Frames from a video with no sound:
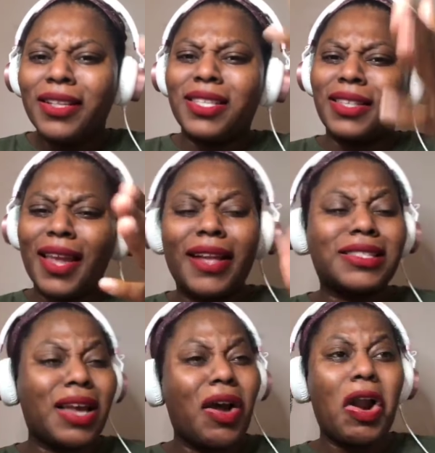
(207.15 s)
sit there
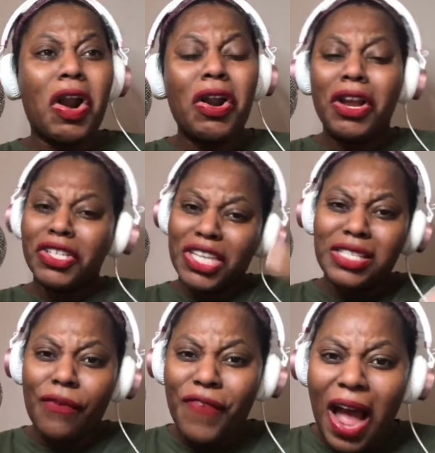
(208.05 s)
and tell her
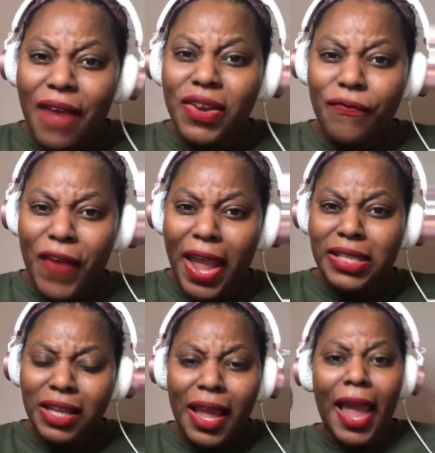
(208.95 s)
she's a 5 in the
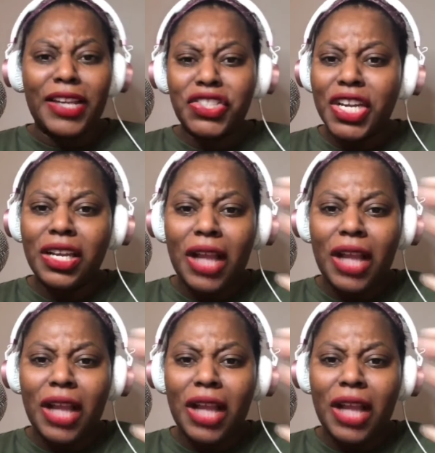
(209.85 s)
face and